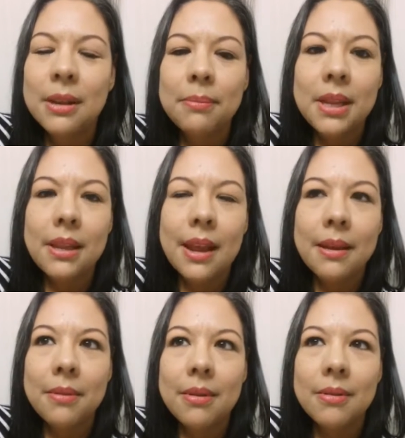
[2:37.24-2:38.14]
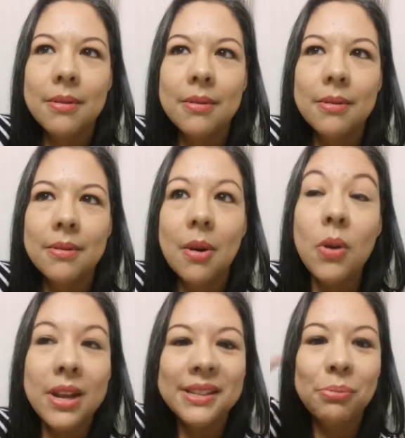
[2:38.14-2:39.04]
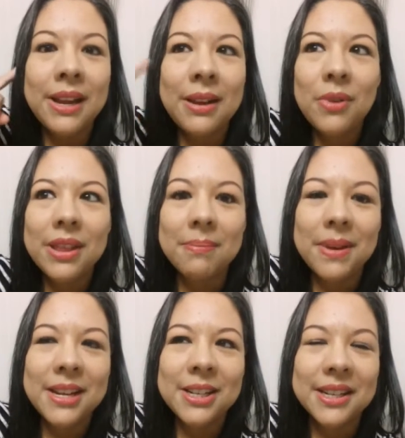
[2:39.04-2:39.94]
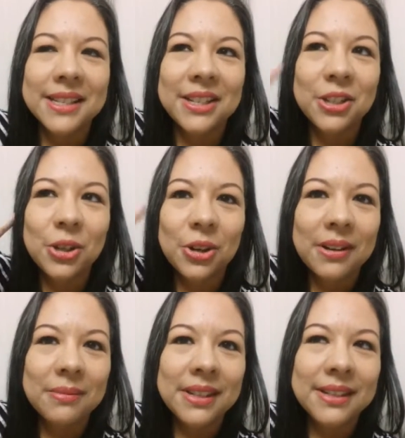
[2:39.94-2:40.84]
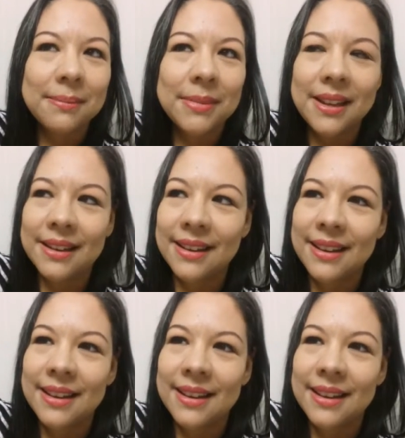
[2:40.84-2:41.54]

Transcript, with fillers: something like, oh, he's in with the patient because I just heard him say something